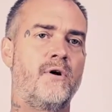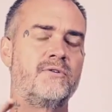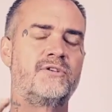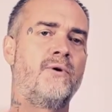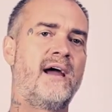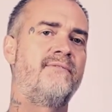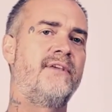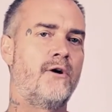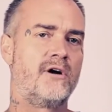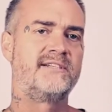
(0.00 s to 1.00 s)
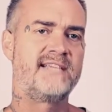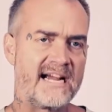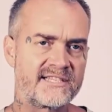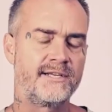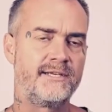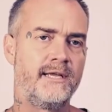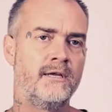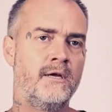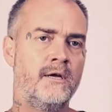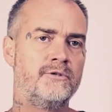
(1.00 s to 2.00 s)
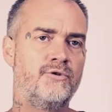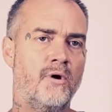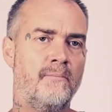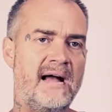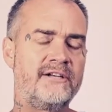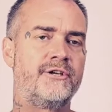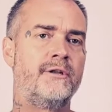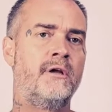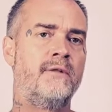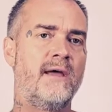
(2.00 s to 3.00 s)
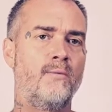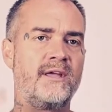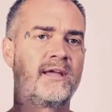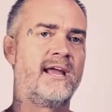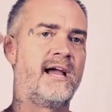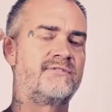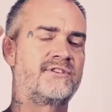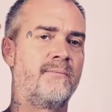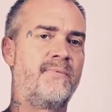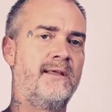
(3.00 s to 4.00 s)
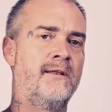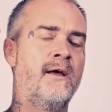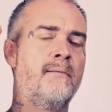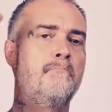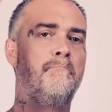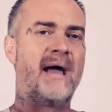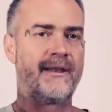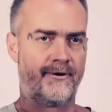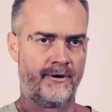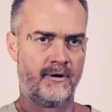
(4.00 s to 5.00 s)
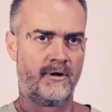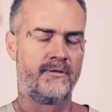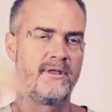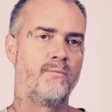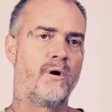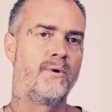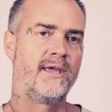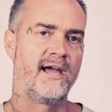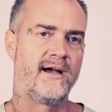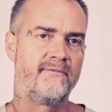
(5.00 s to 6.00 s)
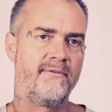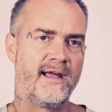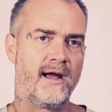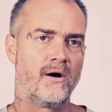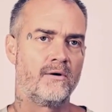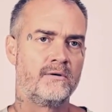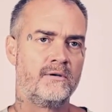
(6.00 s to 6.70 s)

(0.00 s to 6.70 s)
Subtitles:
Those who have the audacity to imagine that we can have something better than what we have now.